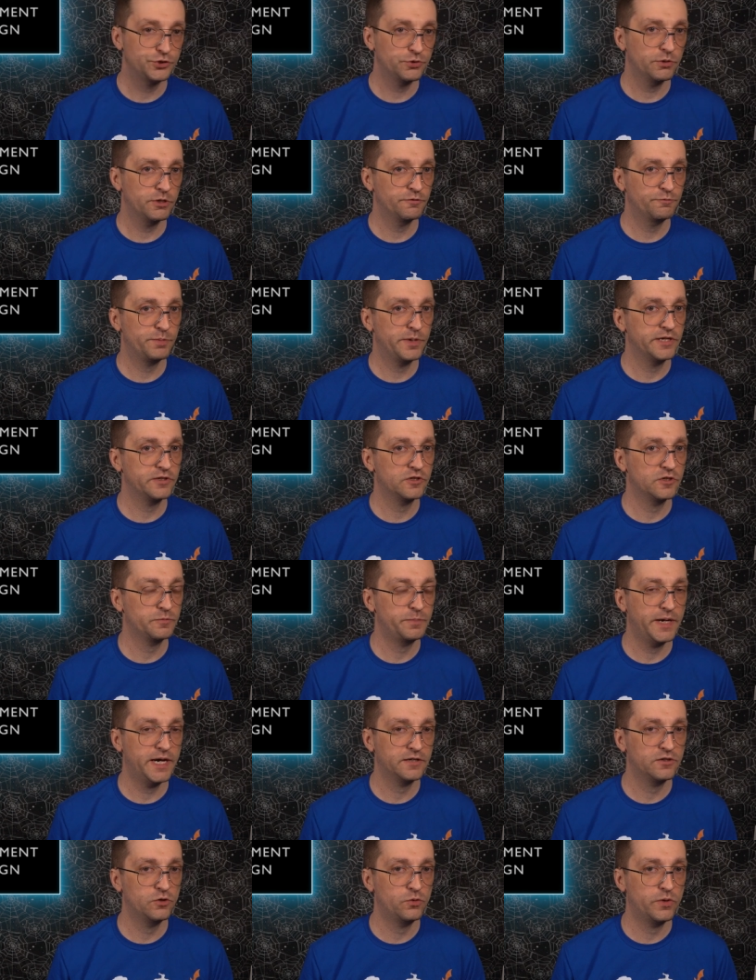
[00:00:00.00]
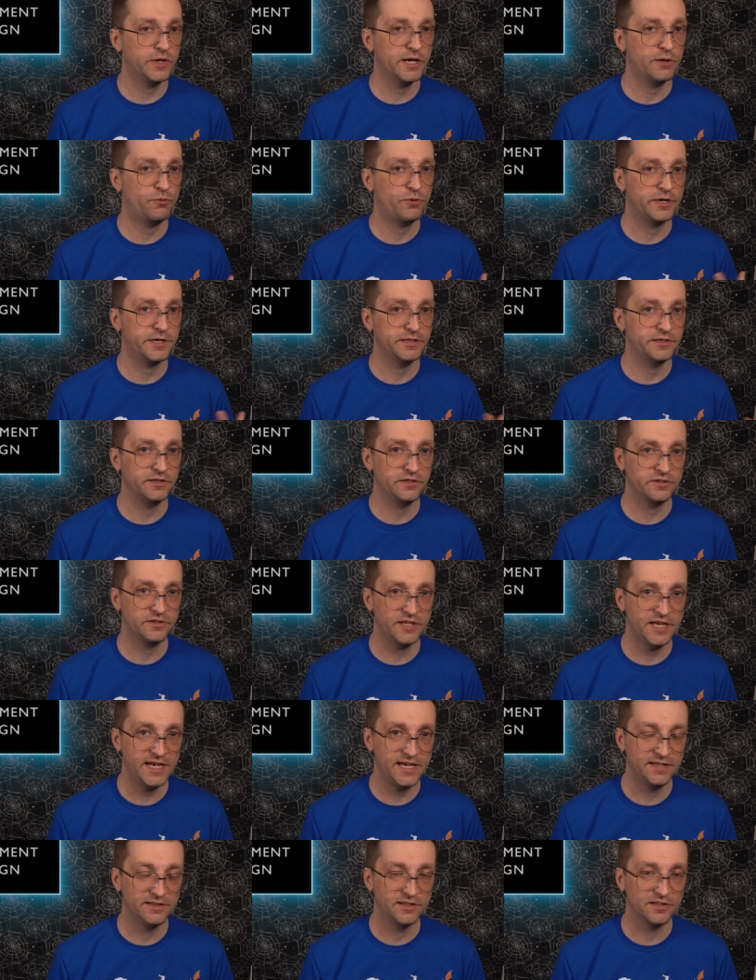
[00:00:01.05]
sort of brings us back to what I wanted to
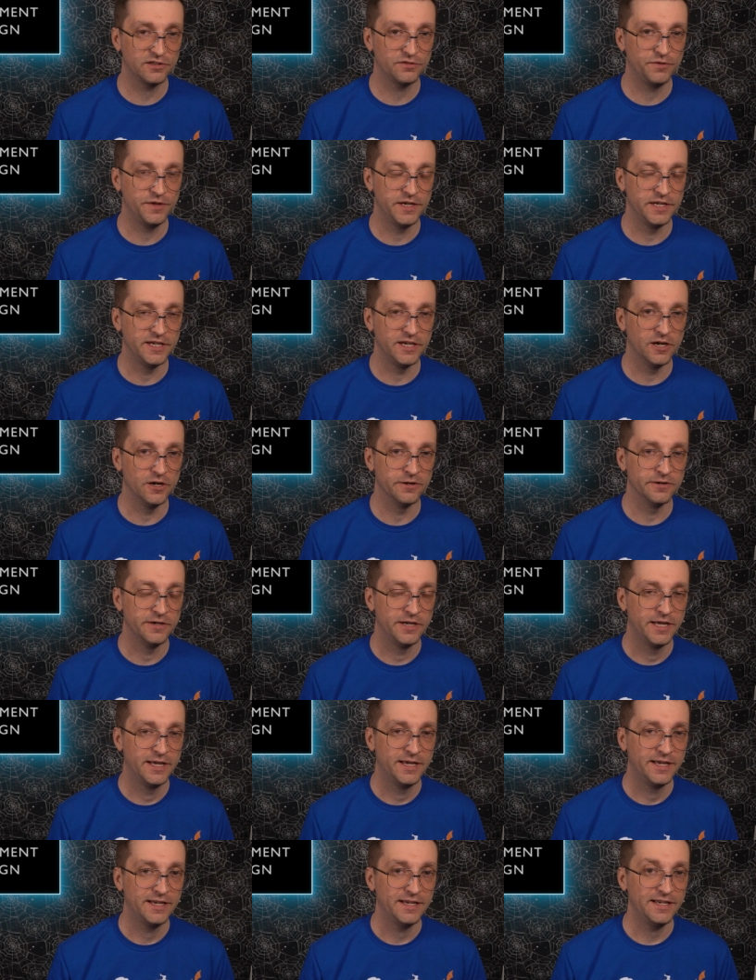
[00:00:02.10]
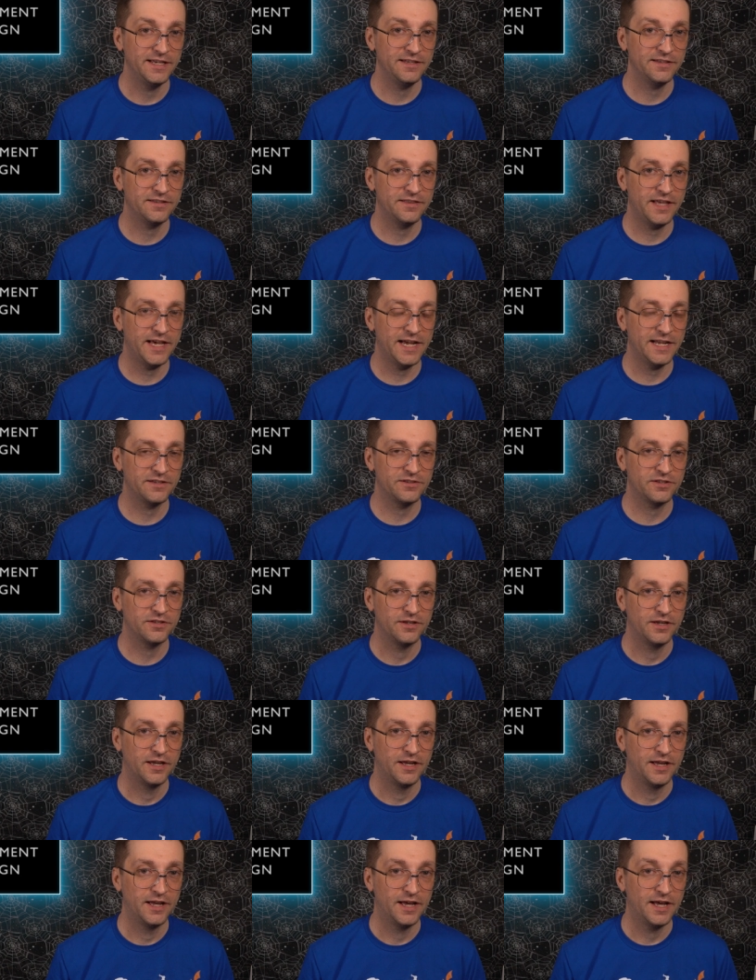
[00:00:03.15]
say in this video is that
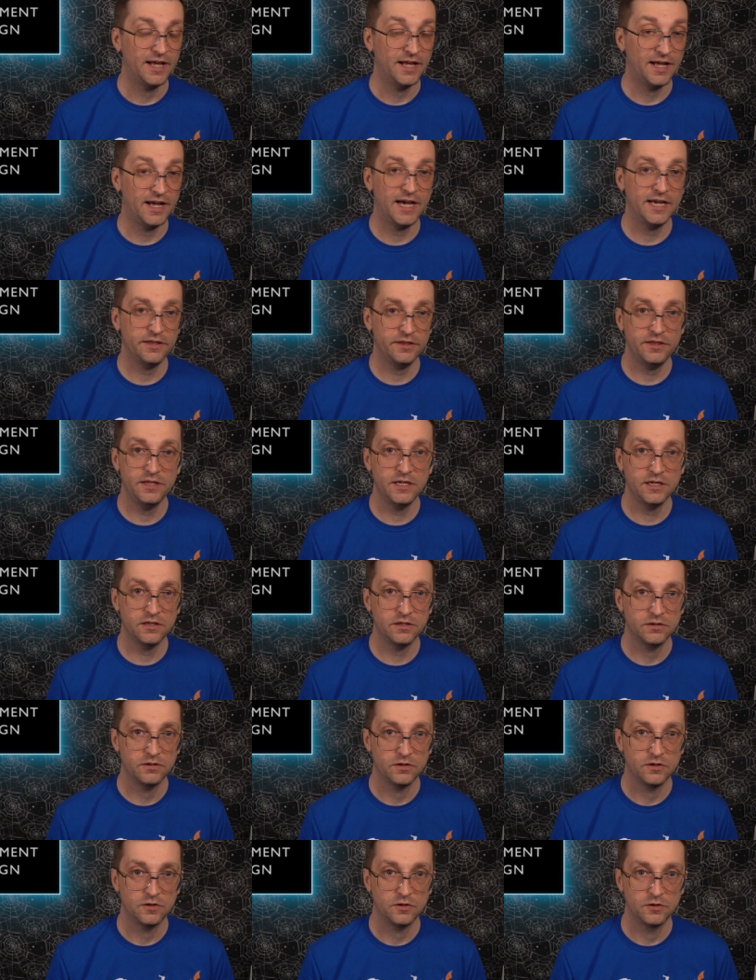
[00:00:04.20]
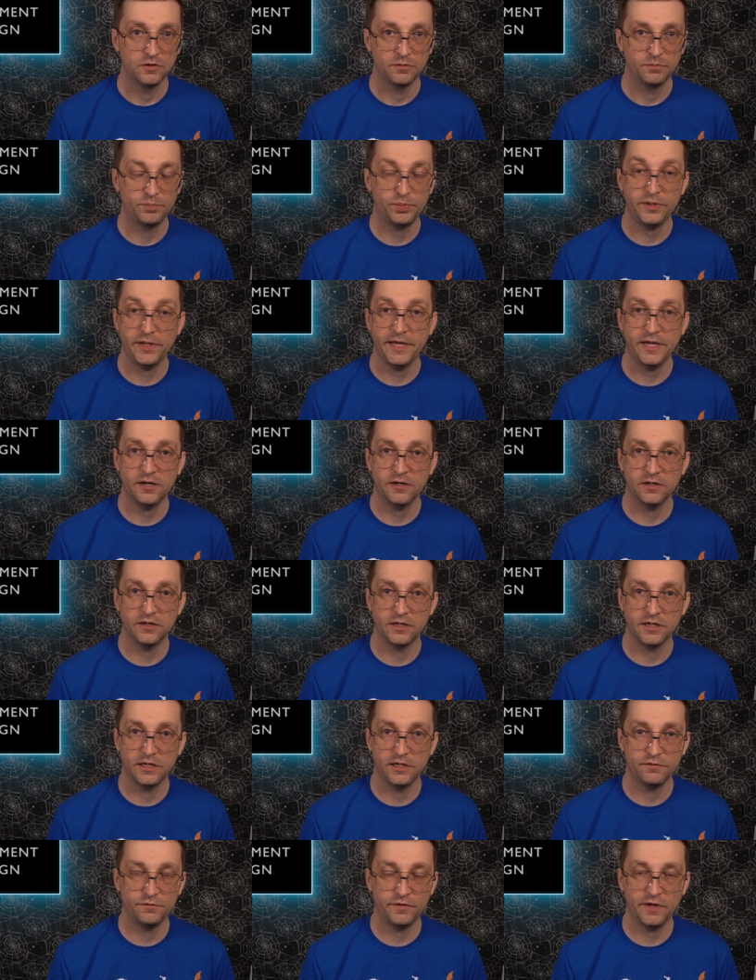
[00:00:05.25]
I think player
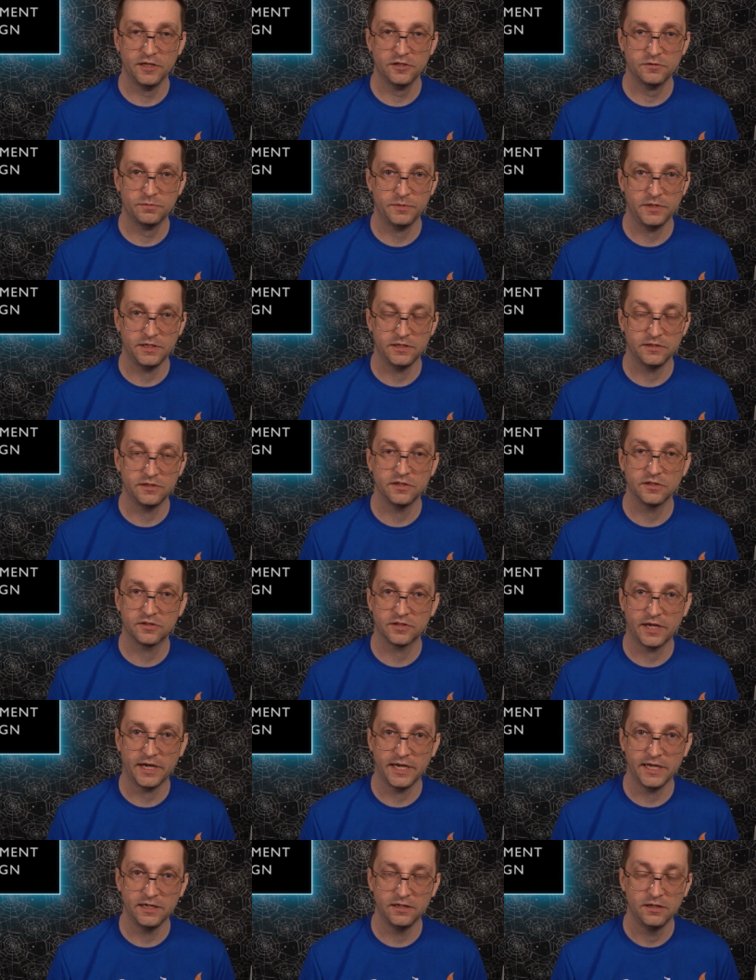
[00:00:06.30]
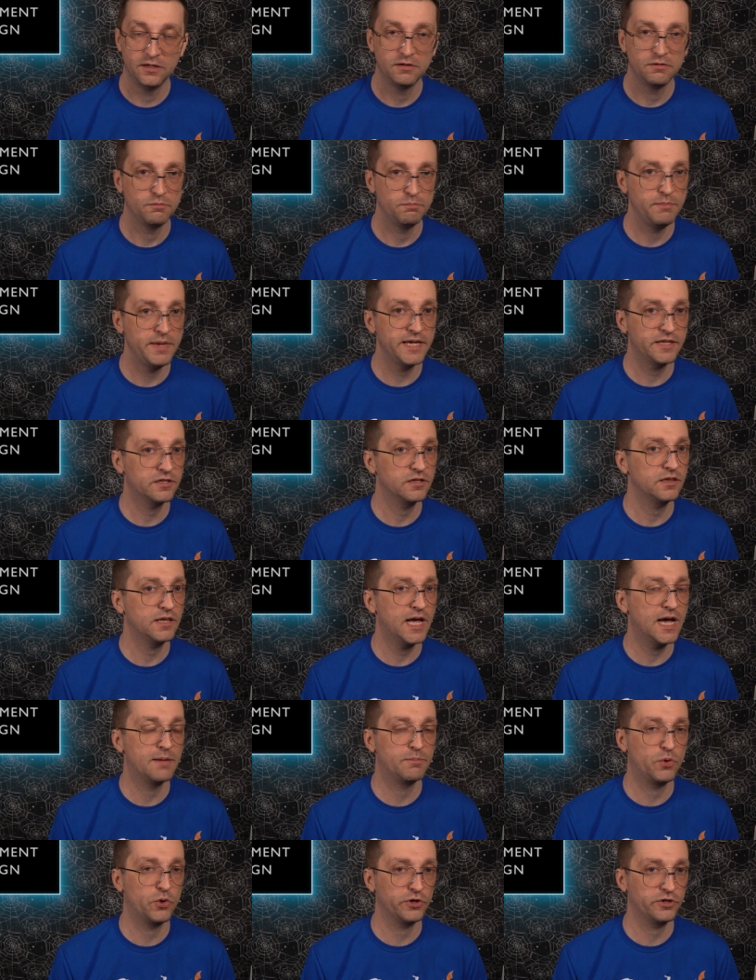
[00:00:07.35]
investment design makes a
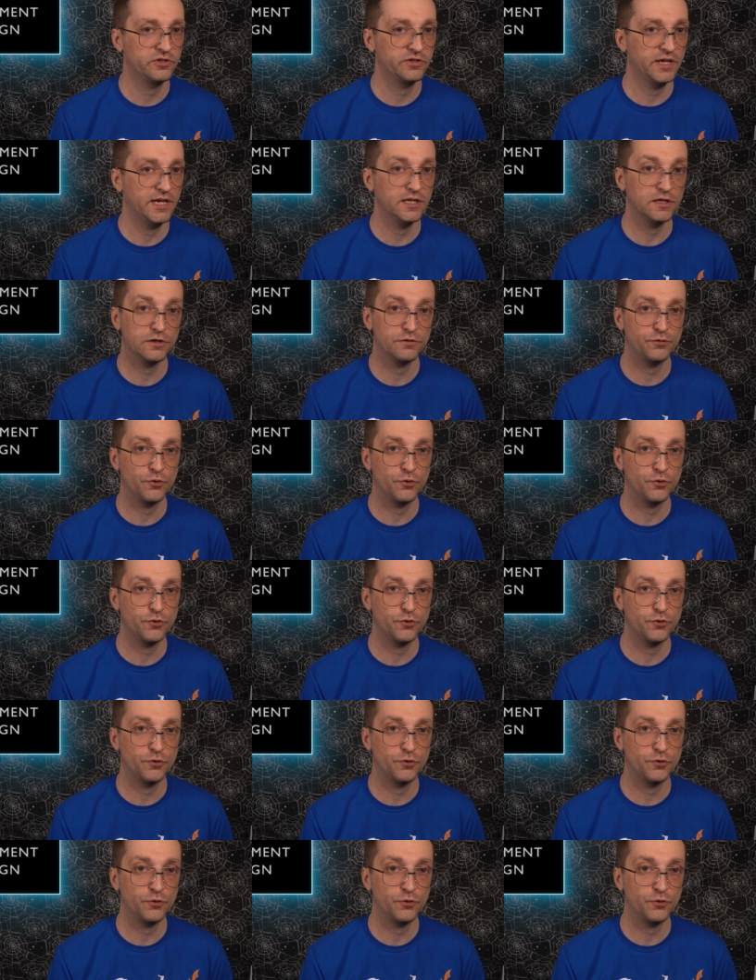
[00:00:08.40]
lot more sense